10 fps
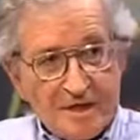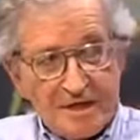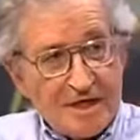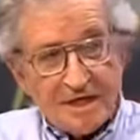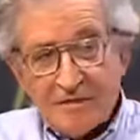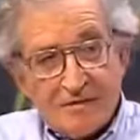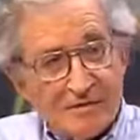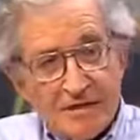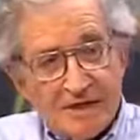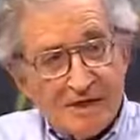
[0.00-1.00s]
That's
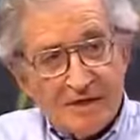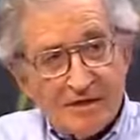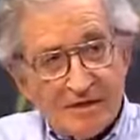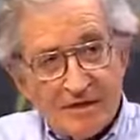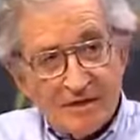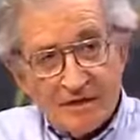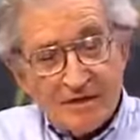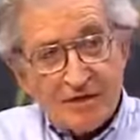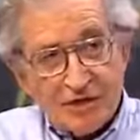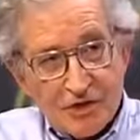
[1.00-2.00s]

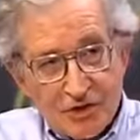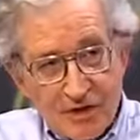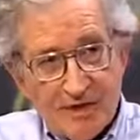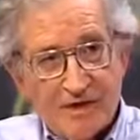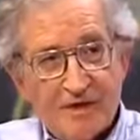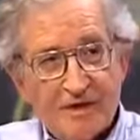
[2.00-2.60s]
just a short